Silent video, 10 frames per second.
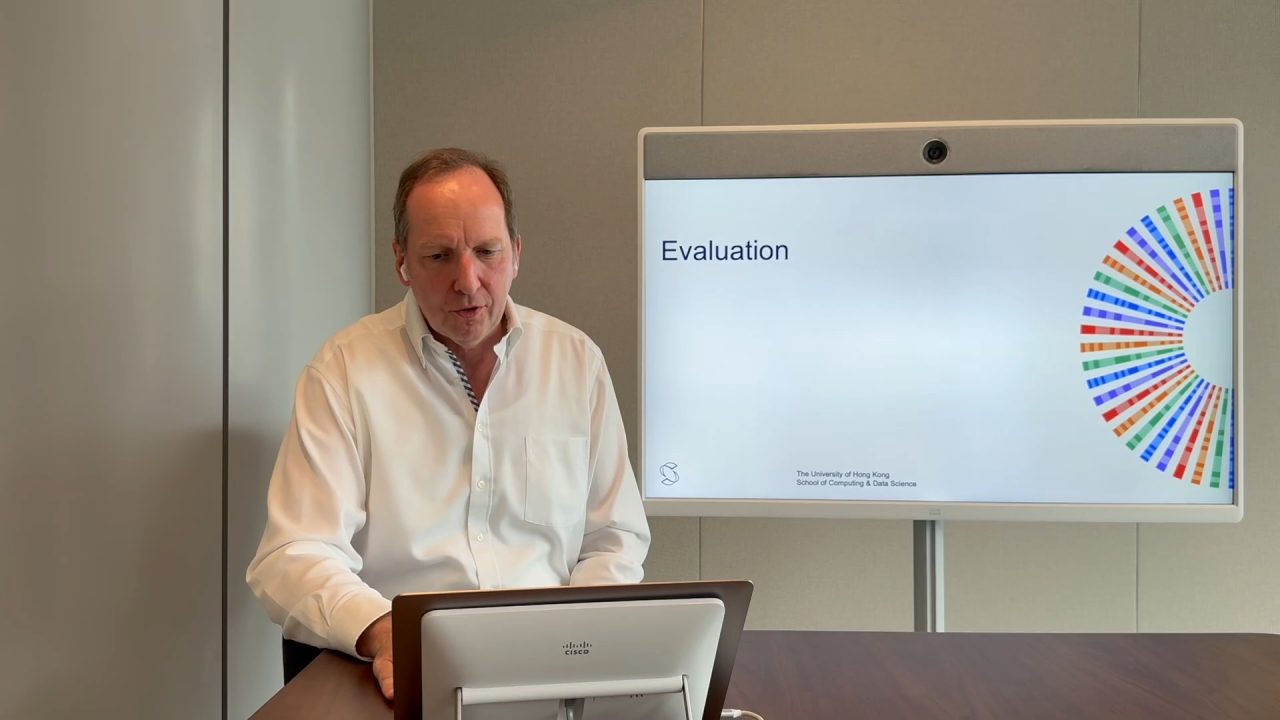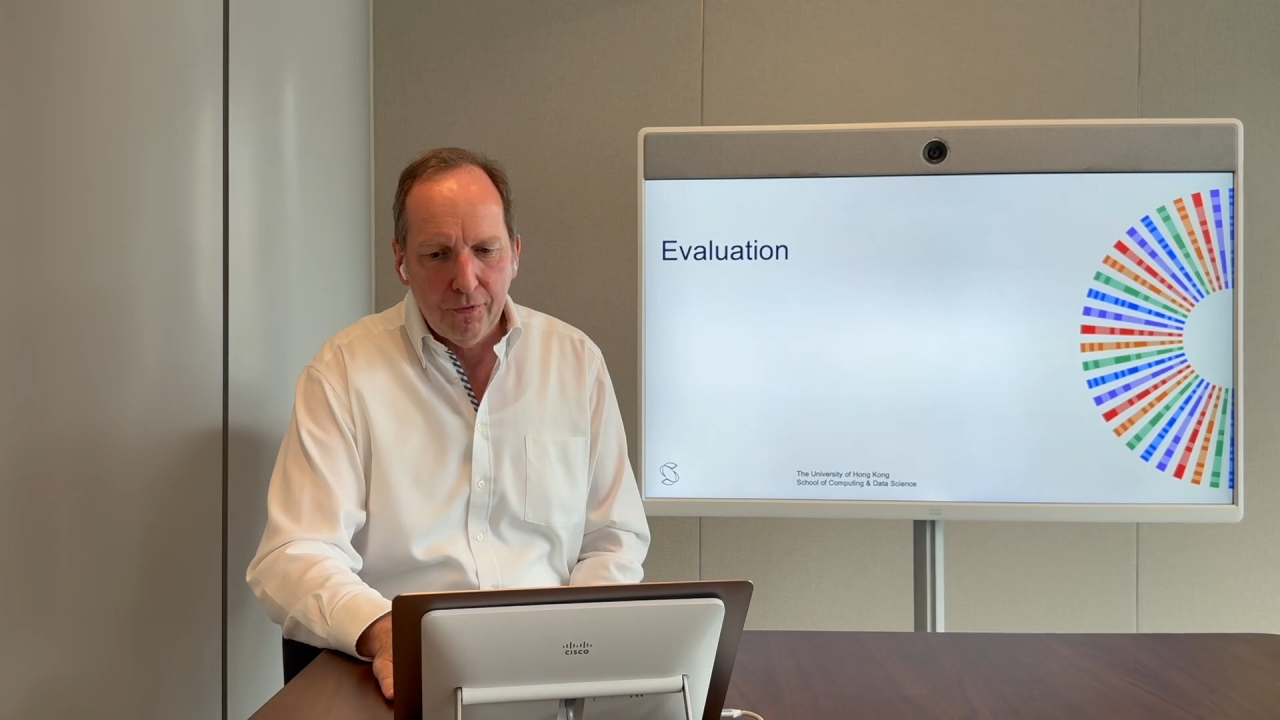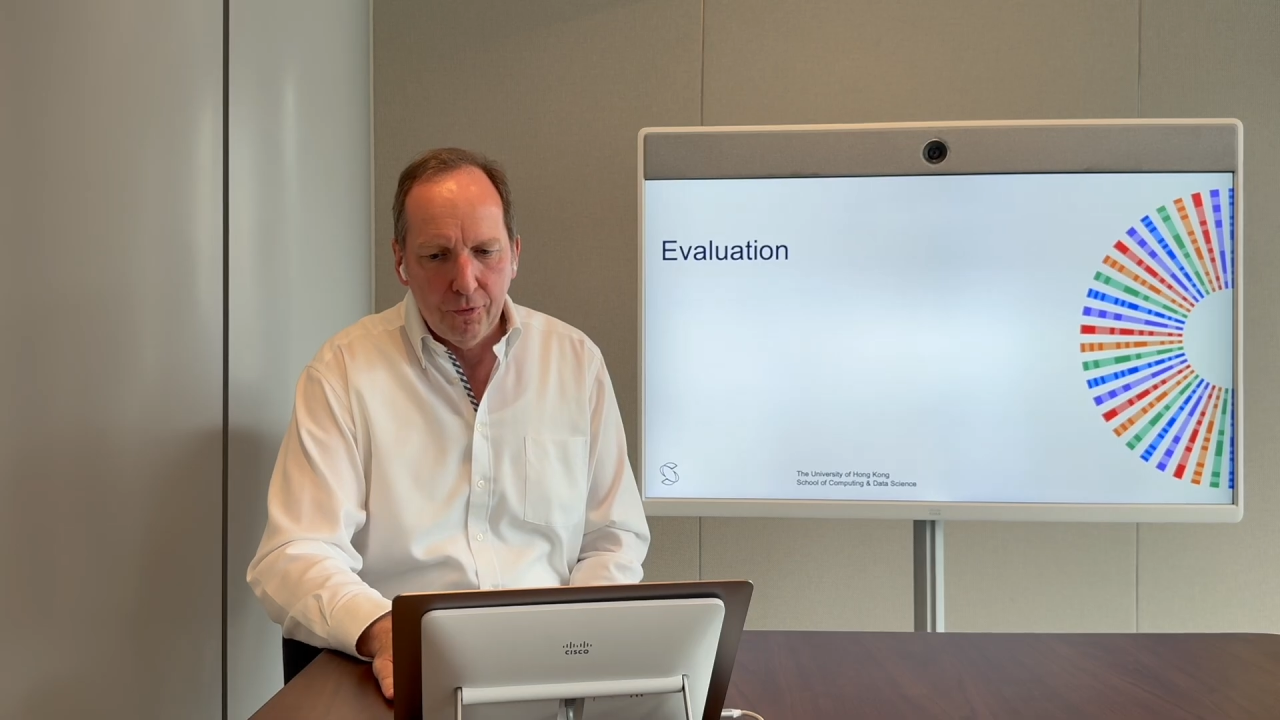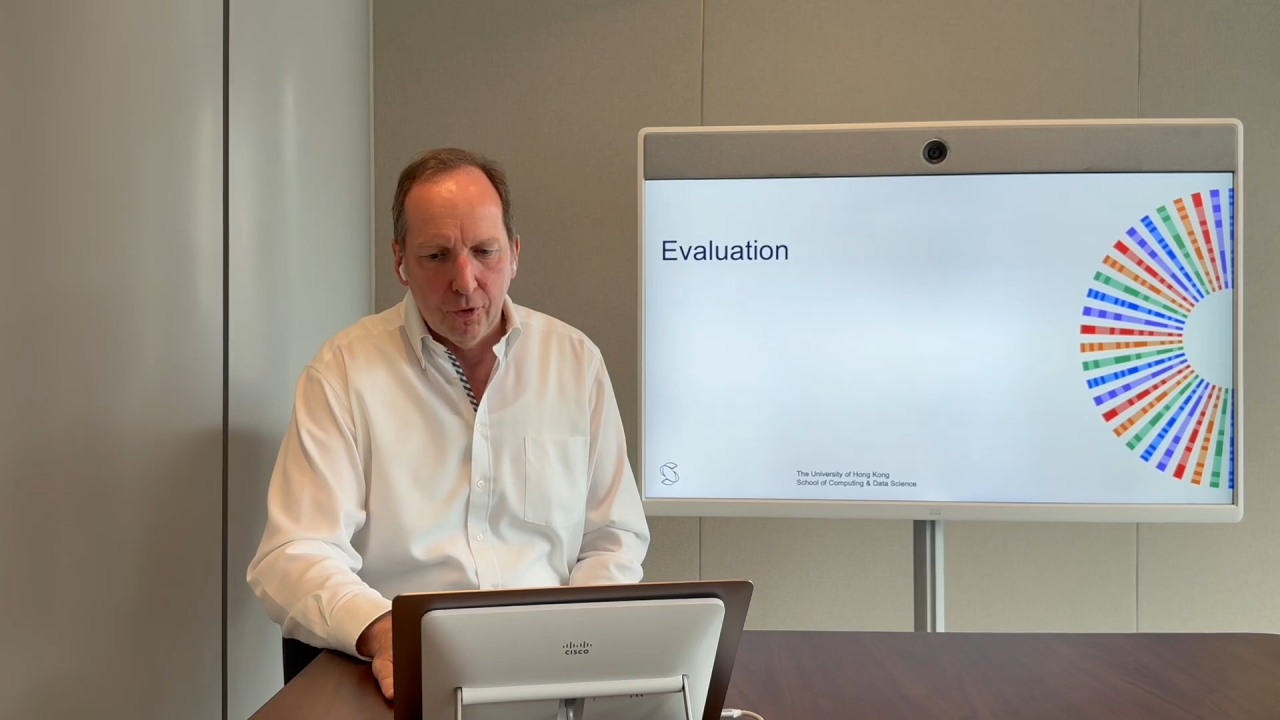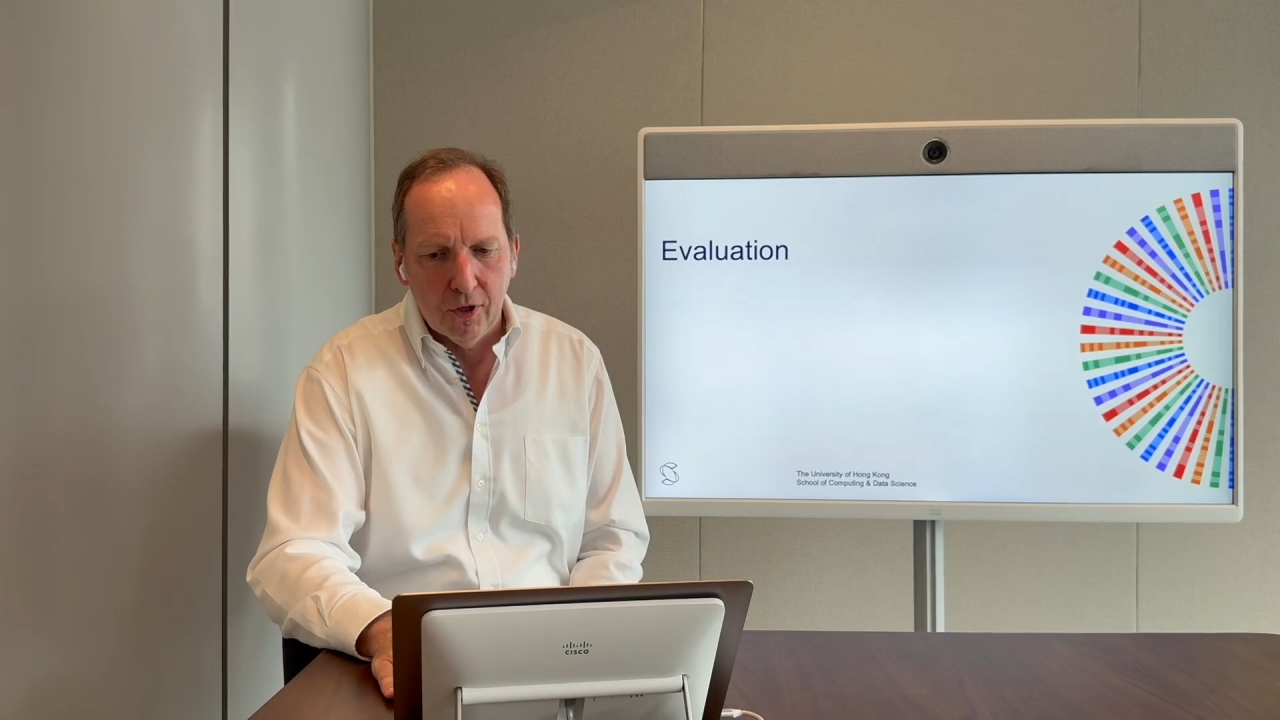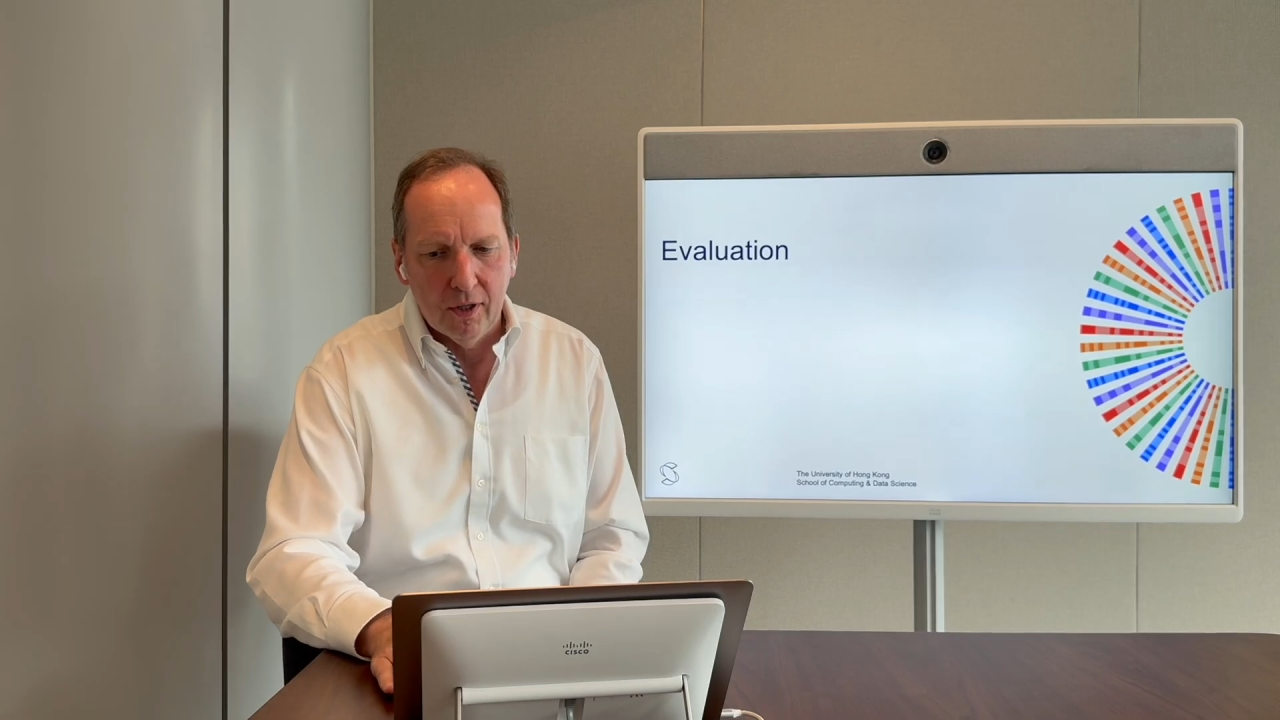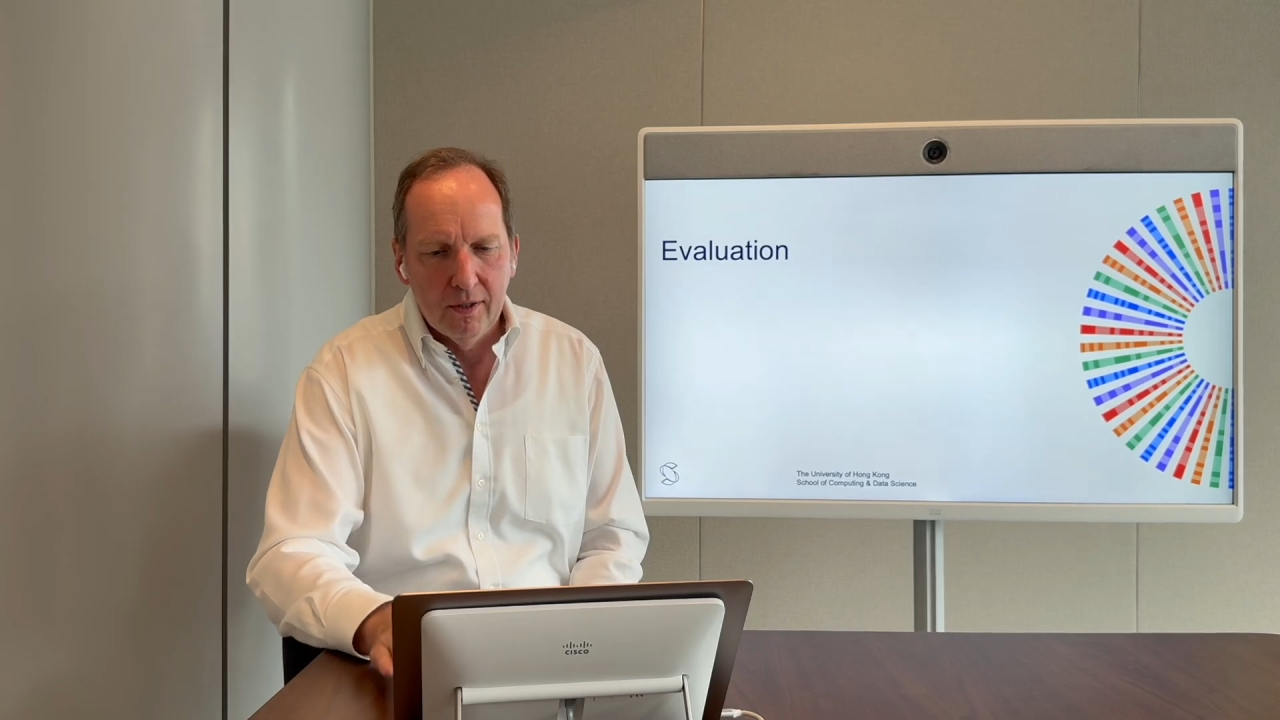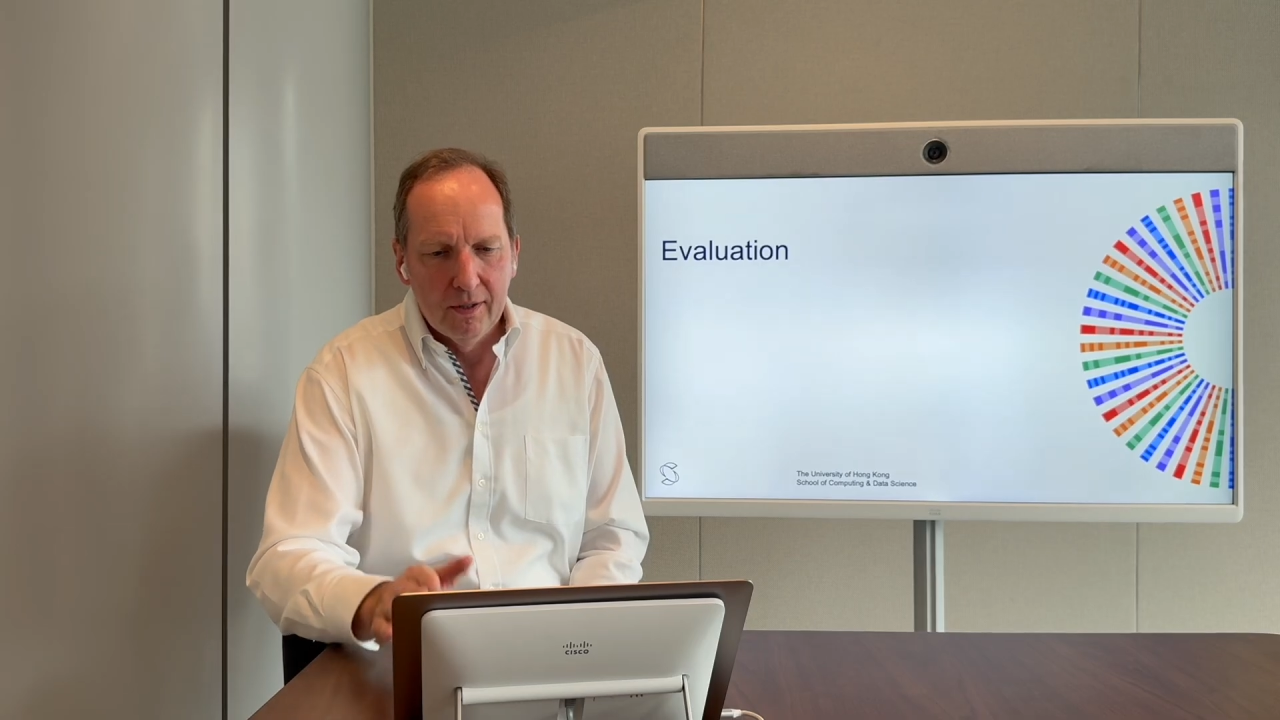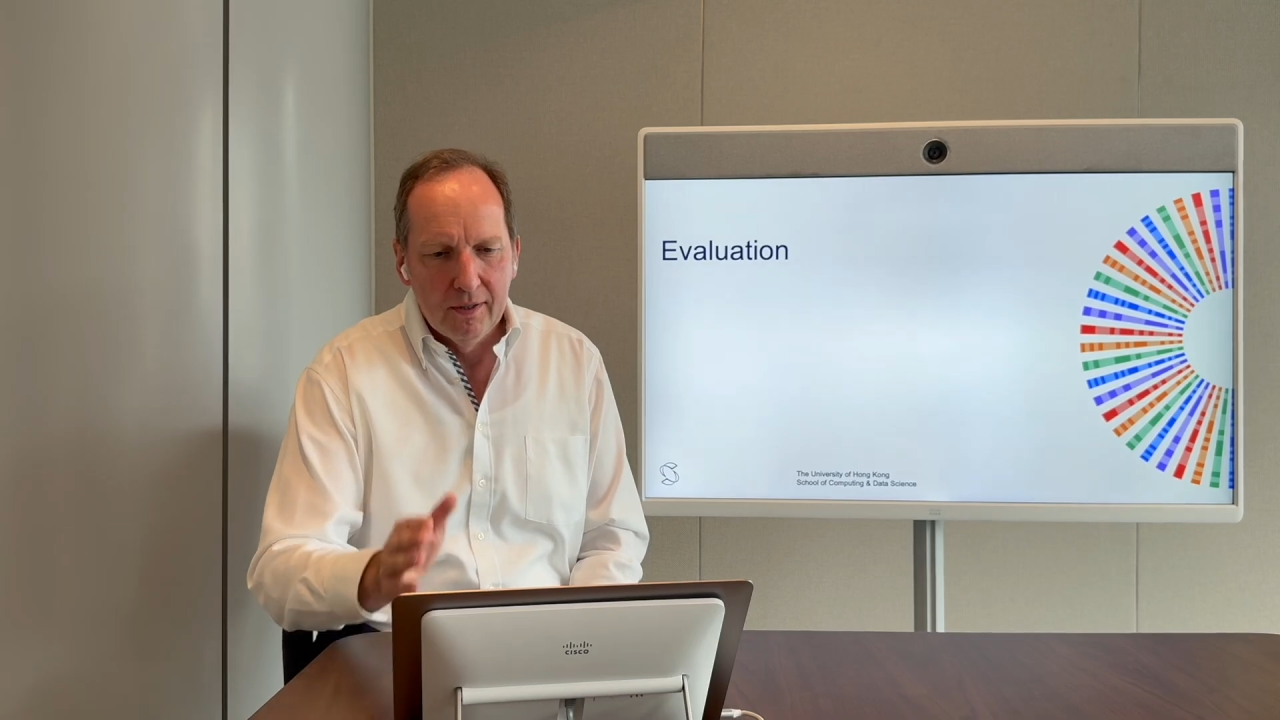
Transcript: for